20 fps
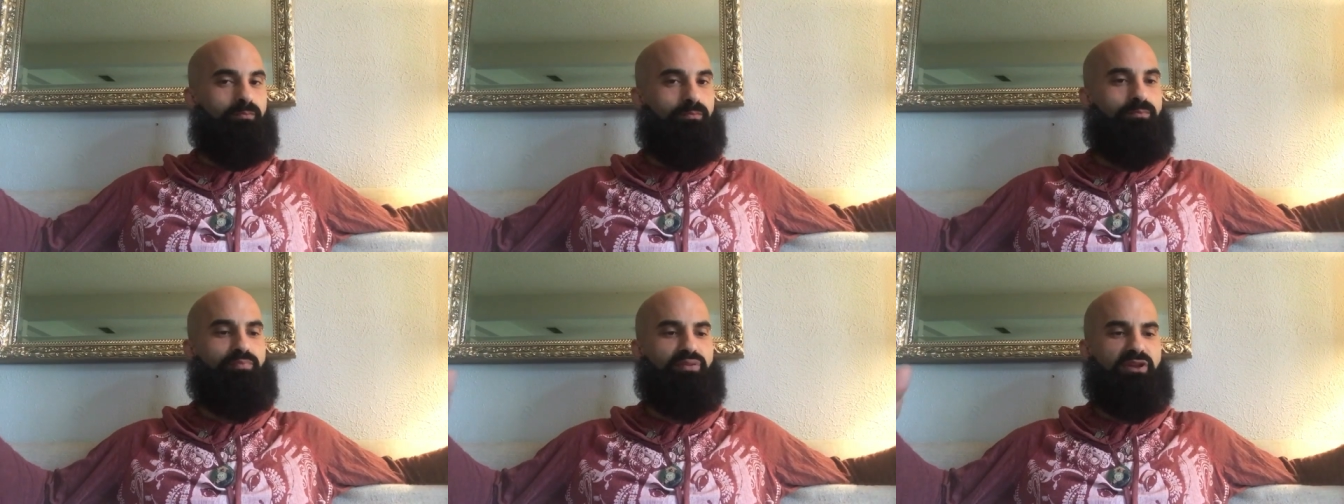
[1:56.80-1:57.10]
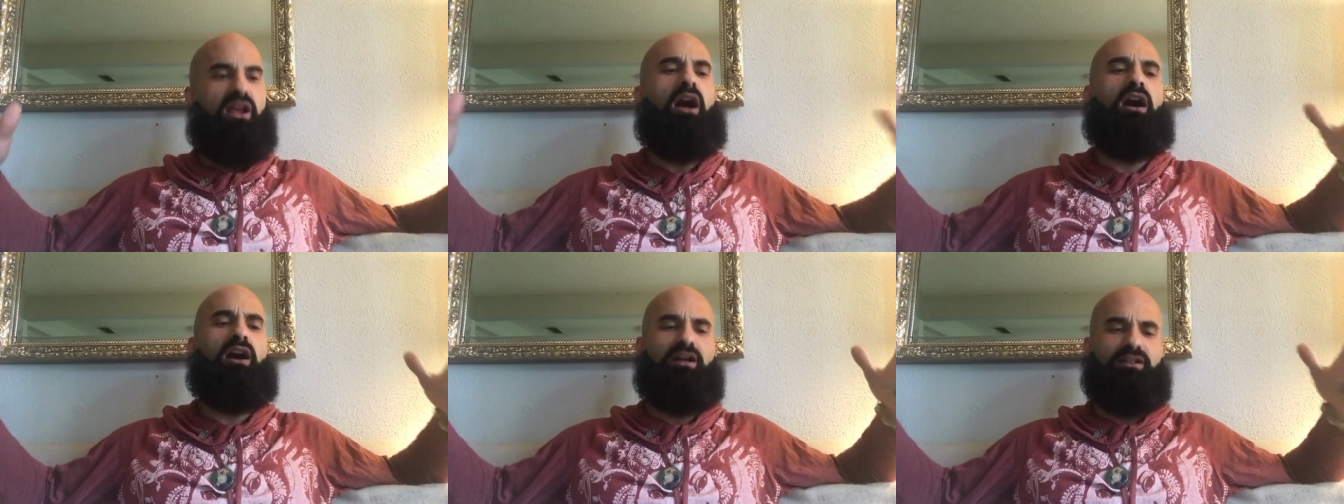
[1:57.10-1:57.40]

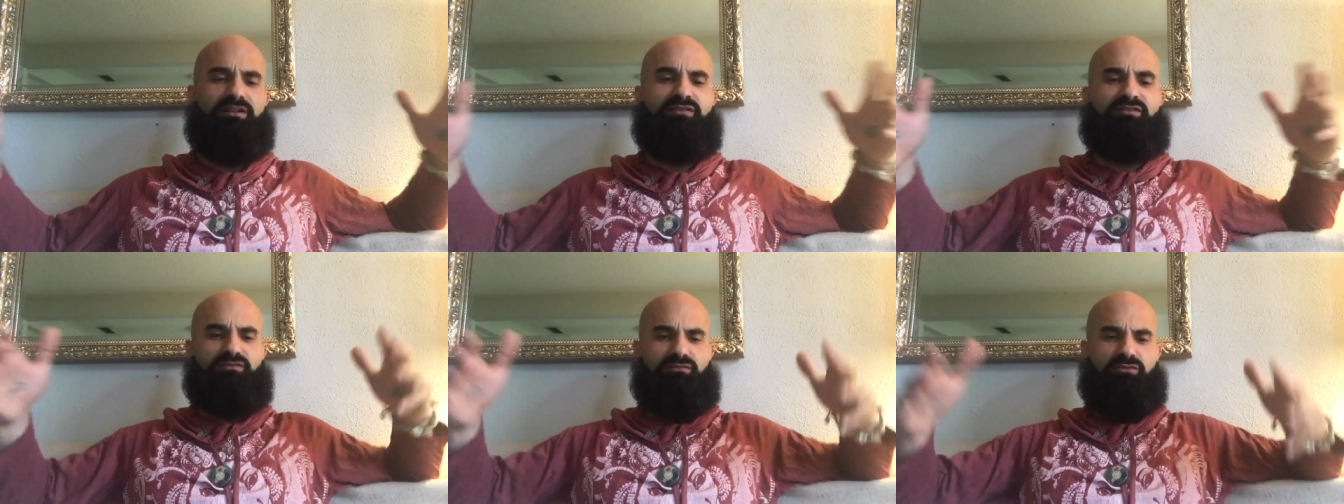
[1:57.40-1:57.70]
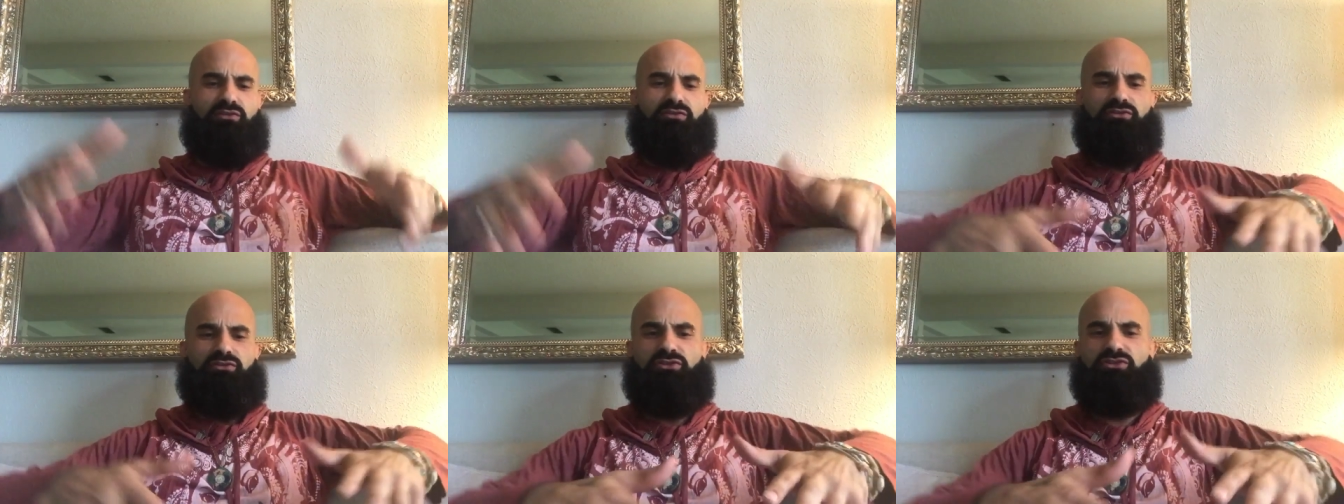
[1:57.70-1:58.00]
beyond
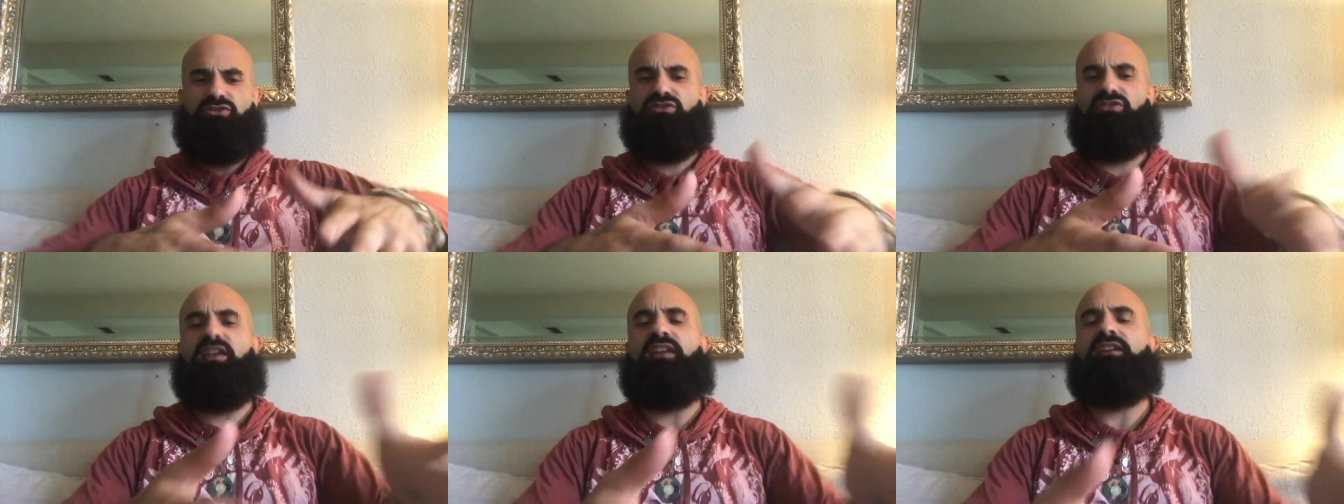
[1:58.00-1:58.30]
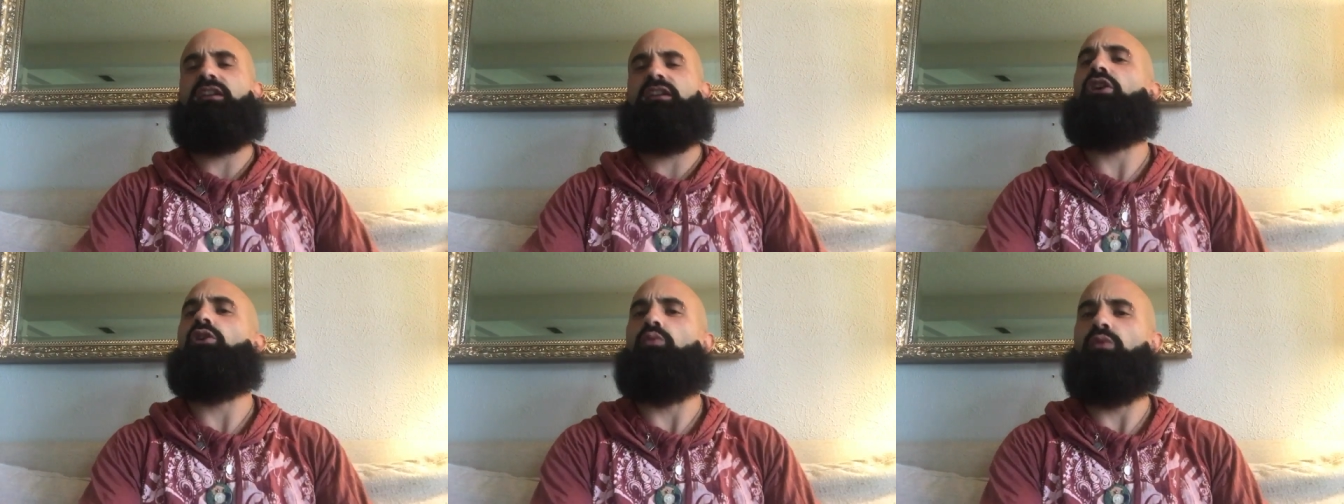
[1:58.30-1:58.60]
the, just
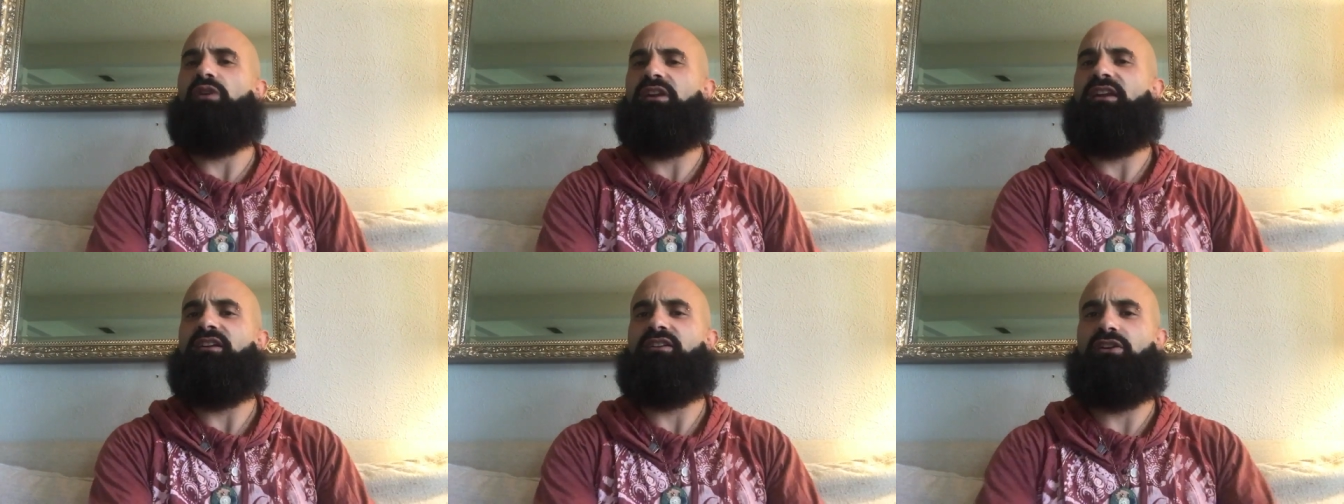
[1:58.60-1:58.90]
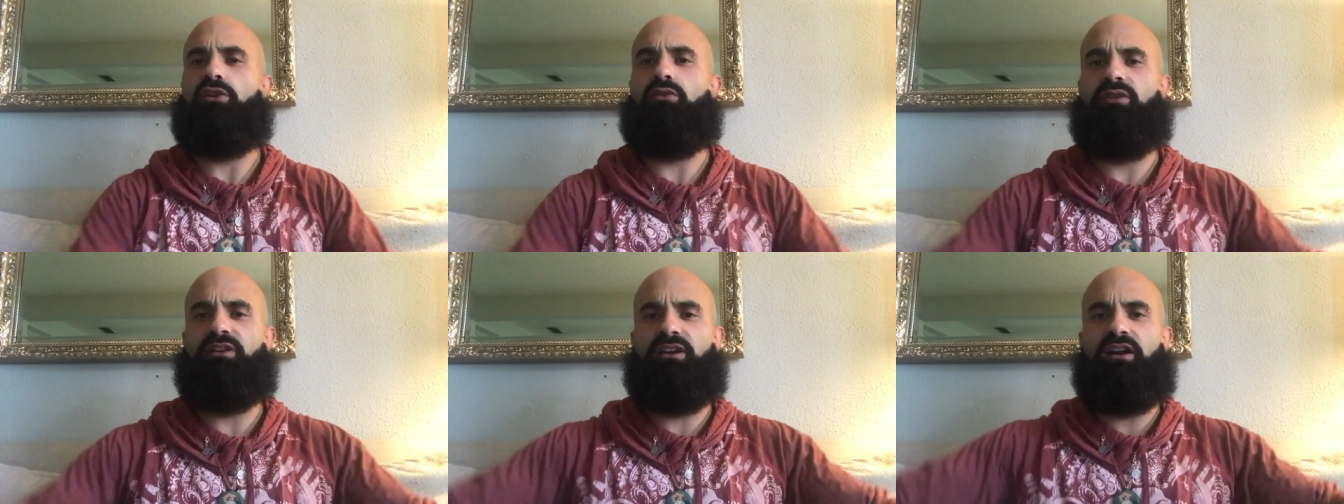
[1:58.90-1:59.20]
taking a weekend
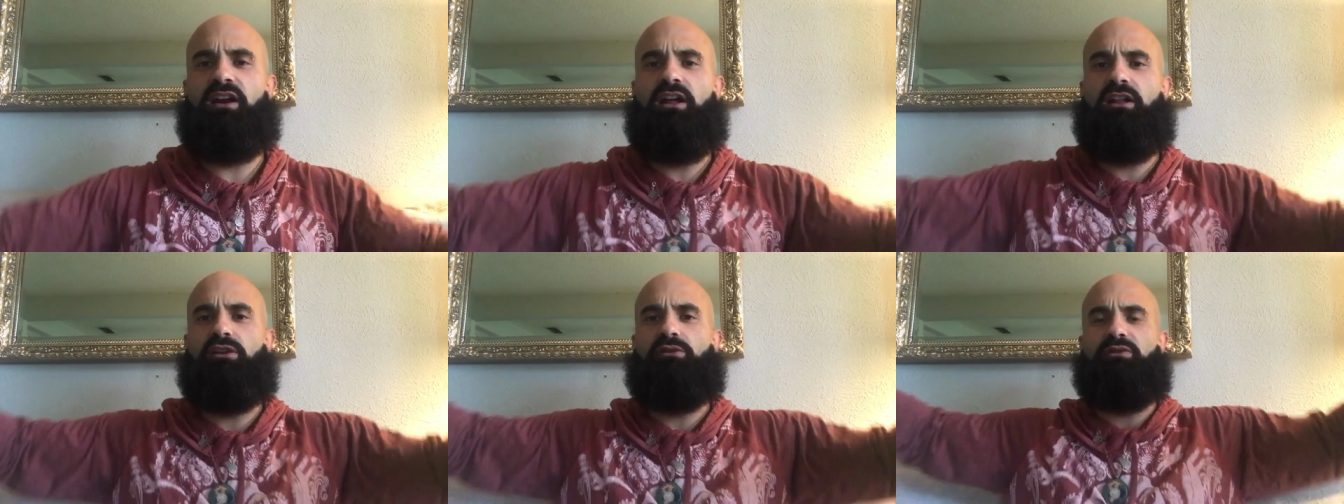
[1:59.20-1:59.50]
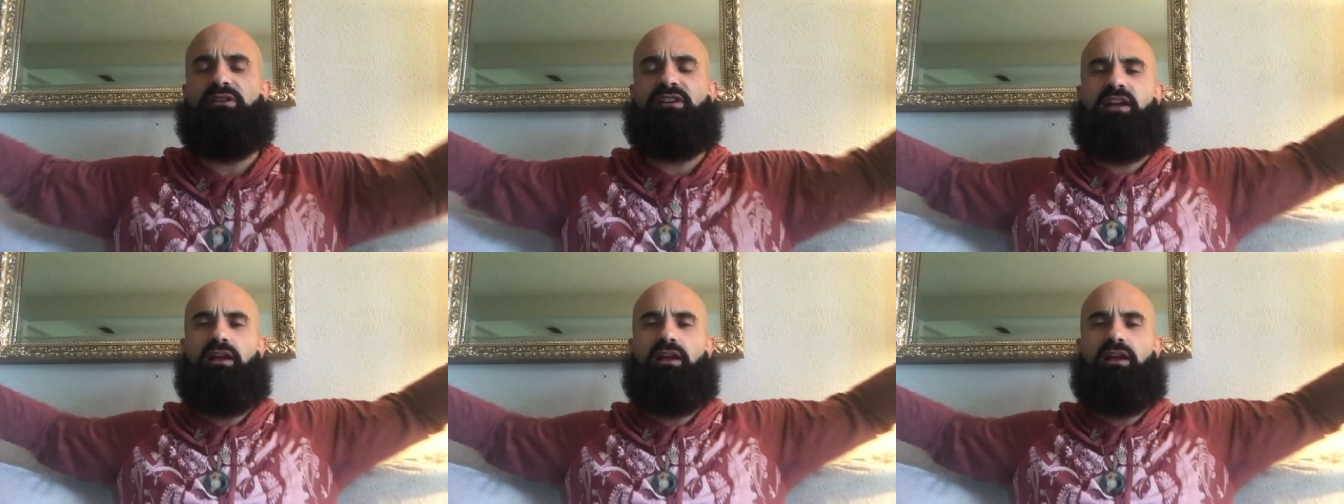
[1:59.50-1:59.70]
and going to Hollywood,